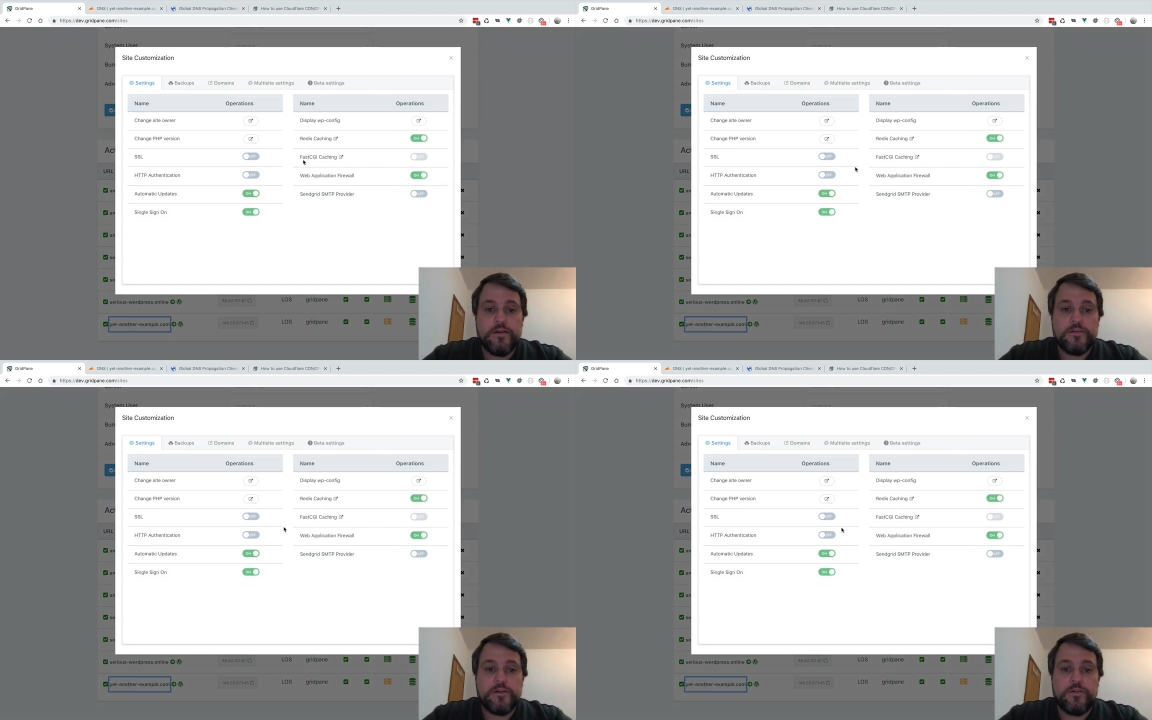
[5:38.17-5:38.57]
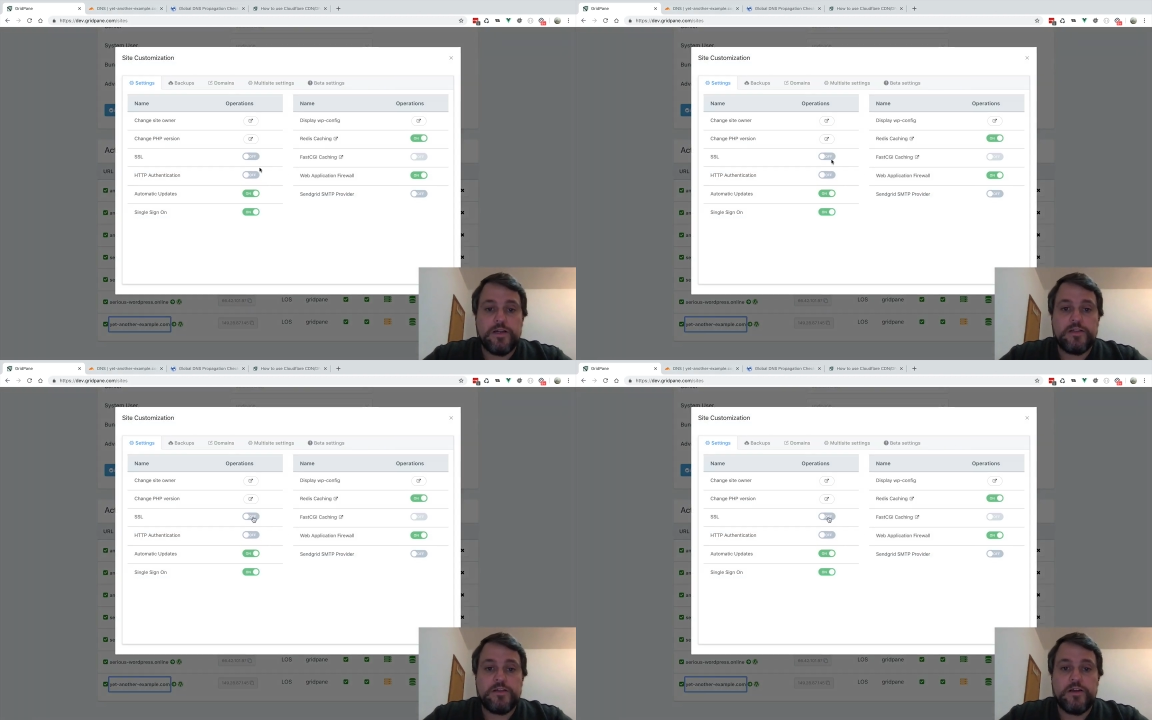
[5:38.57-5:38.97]
So
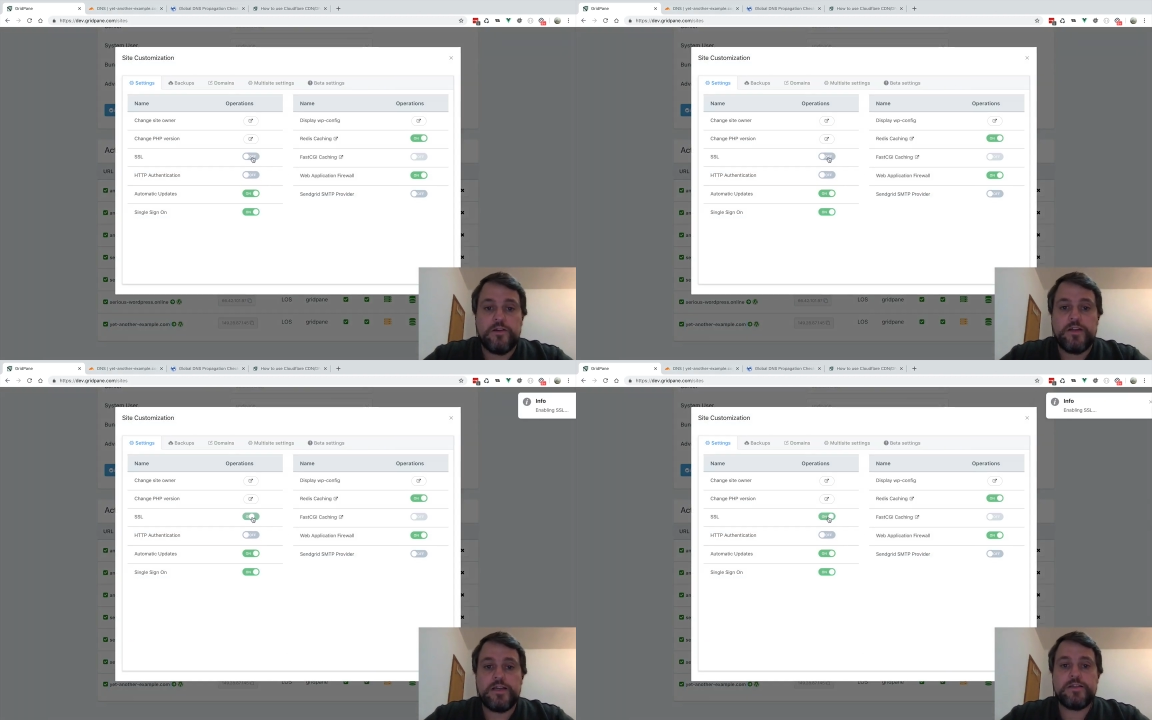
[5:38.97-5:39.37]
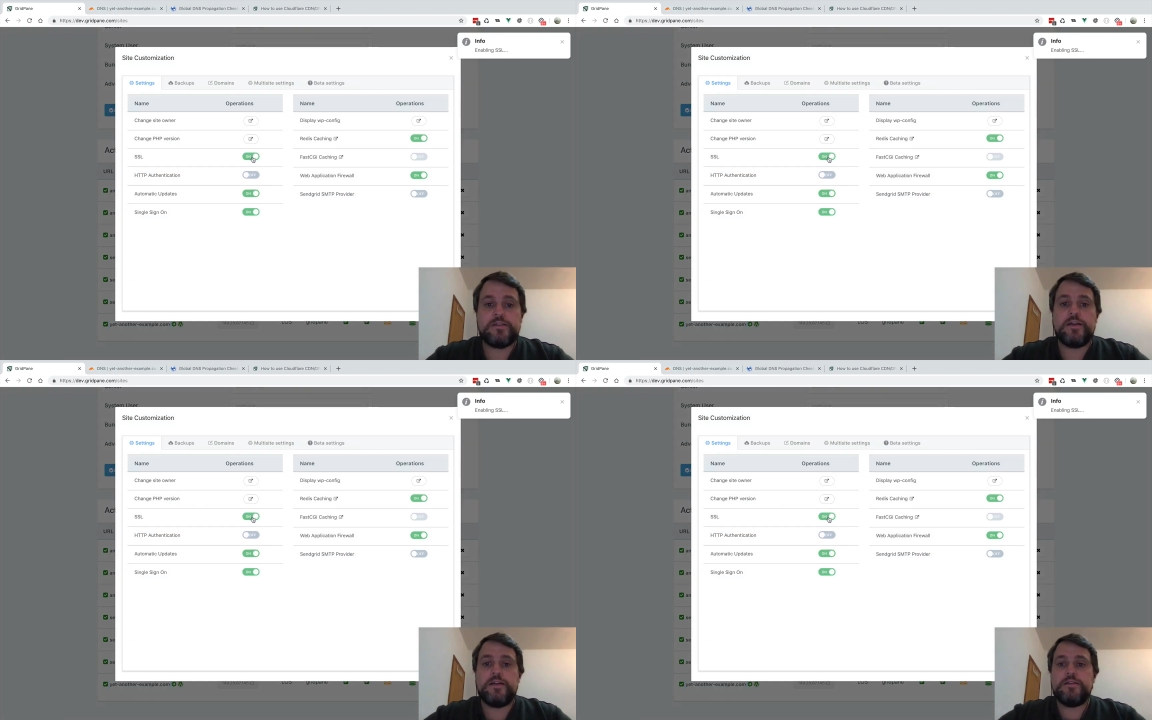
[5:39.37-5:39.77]
let's turn on the
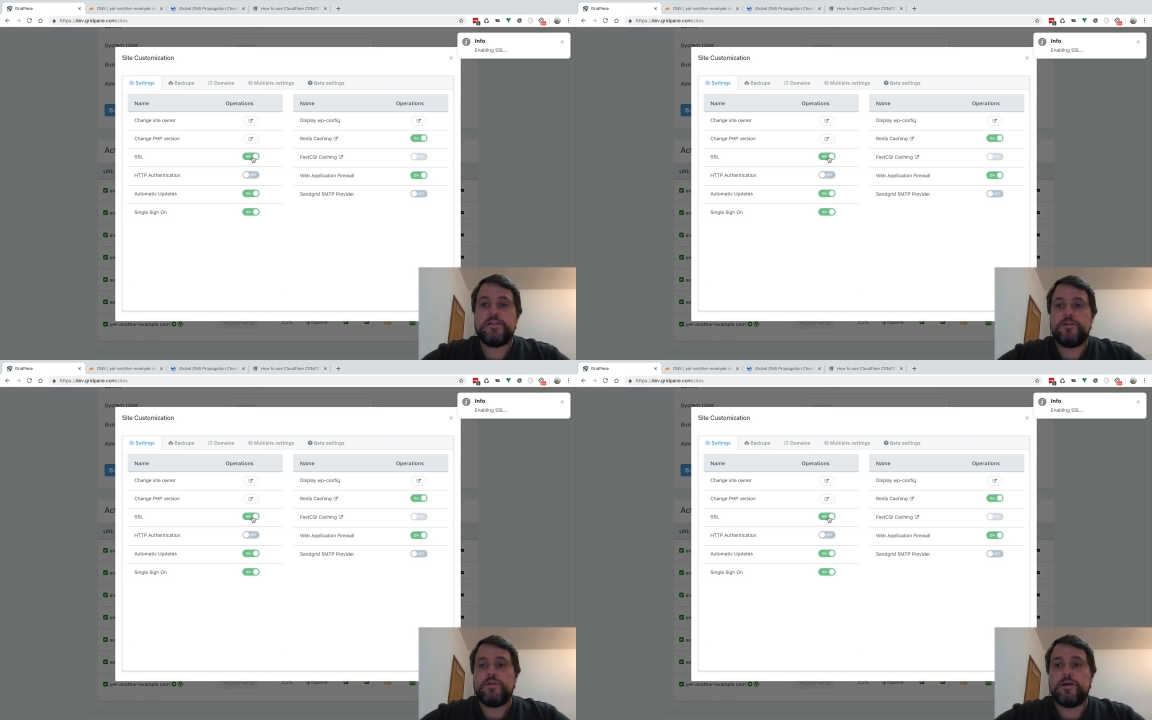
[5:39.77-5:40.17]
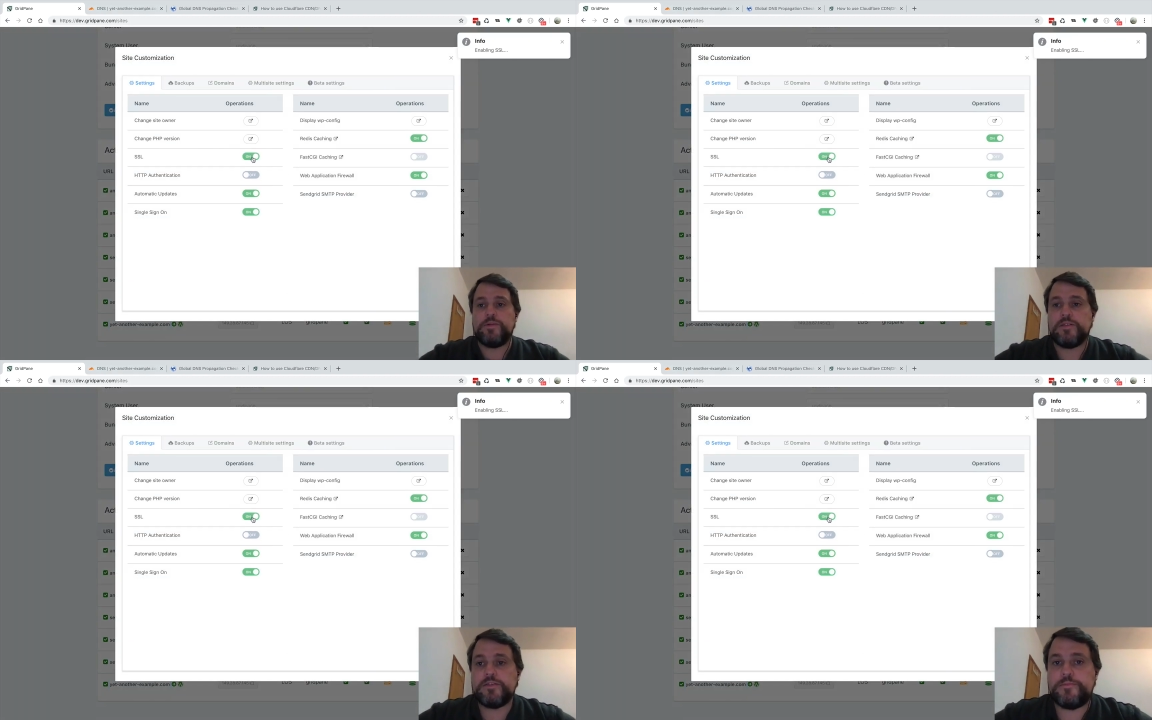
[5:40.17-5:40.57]
SSL and see what
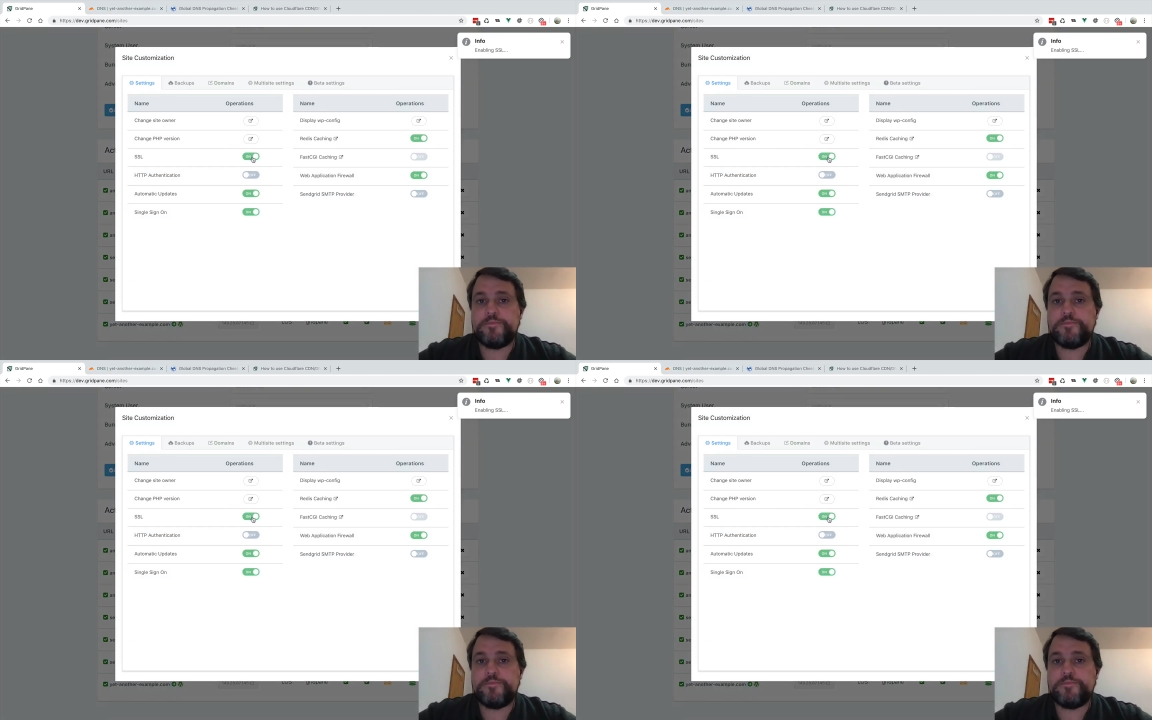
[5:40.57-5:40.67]
happens.